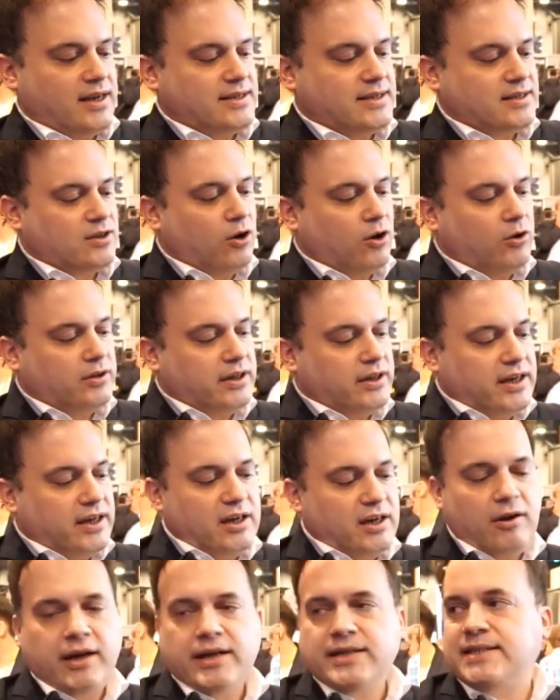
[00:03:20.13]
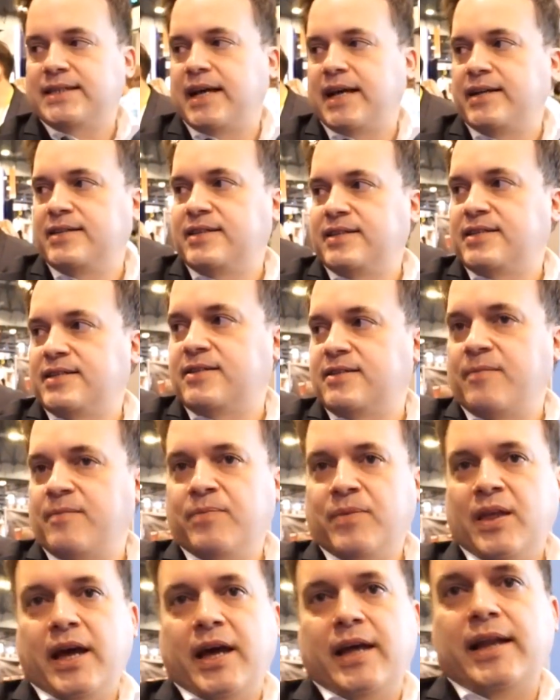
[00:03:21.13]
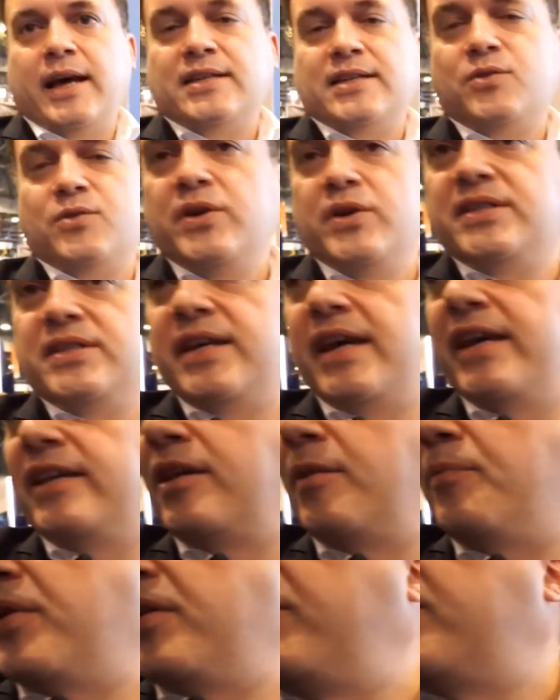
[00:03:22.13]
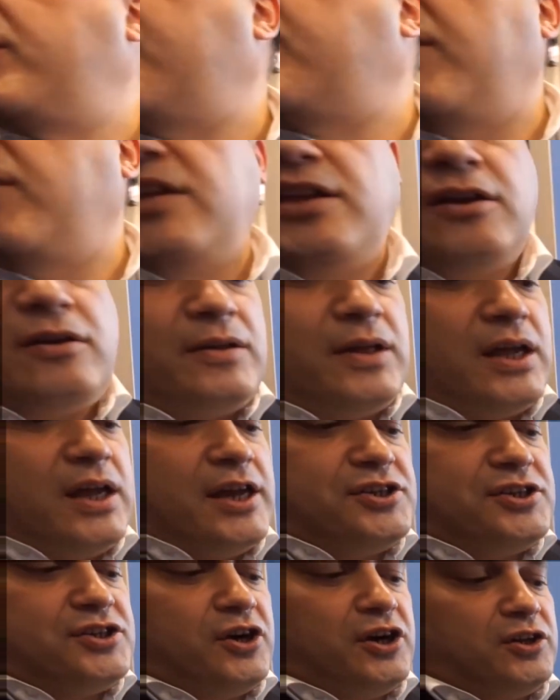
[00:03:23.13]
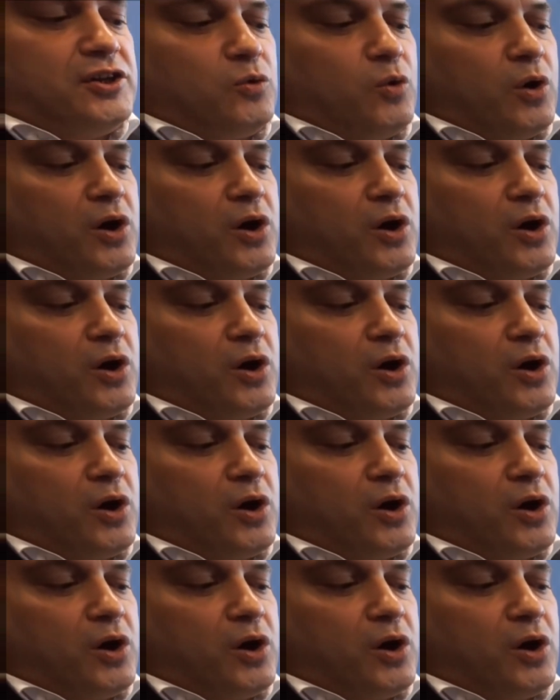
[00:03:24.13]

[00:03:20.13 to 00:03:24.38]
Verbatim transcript: is called the HELO Extends, and as we say in the previous video, it's going to